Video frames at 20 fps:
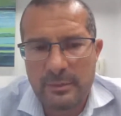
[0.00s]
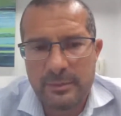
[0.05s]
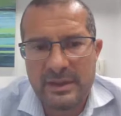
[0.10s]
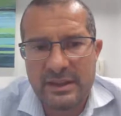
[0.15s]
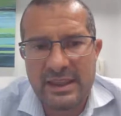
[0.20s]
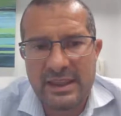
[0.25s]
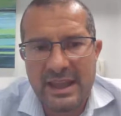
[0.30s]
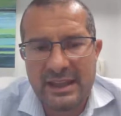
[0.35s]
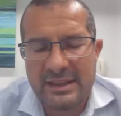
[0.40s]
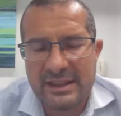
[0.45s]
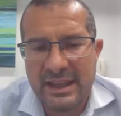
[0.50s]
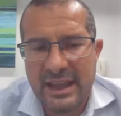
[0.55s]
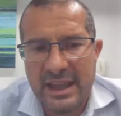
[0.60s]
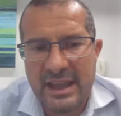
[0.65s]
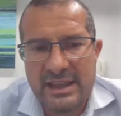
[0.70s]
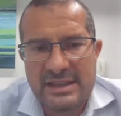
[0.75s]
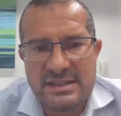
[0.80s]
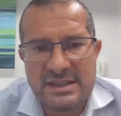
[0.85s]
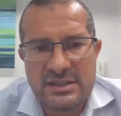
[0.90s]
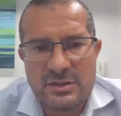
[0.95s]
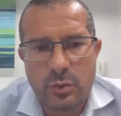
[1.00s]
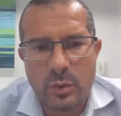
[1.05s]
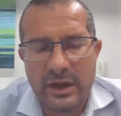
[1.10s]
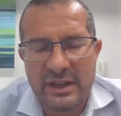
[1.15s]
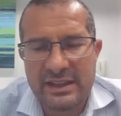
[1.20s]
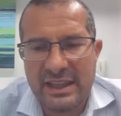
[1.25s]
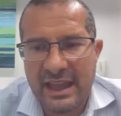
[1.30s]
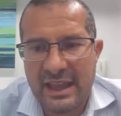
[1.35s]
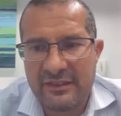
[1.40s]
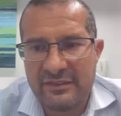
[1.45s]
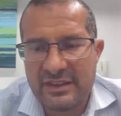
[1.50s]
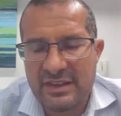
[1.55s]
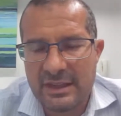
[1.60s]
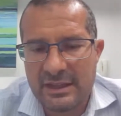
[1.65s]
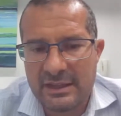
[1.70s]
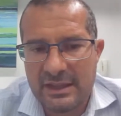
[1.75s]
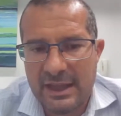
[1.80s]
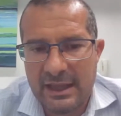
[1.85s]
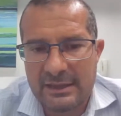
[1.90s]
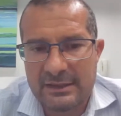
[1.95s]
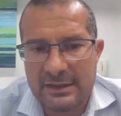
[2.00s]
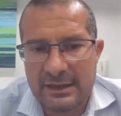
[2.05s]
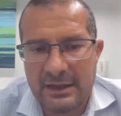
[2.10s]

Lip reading: In that case, it's quite evident that